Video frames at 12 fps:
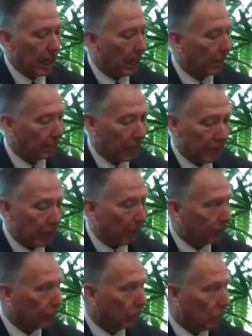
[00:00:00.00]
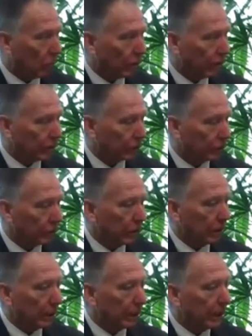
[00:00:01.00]
and paid off the mortgage,
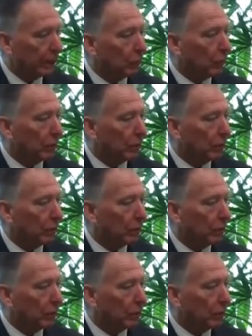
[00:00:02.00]
he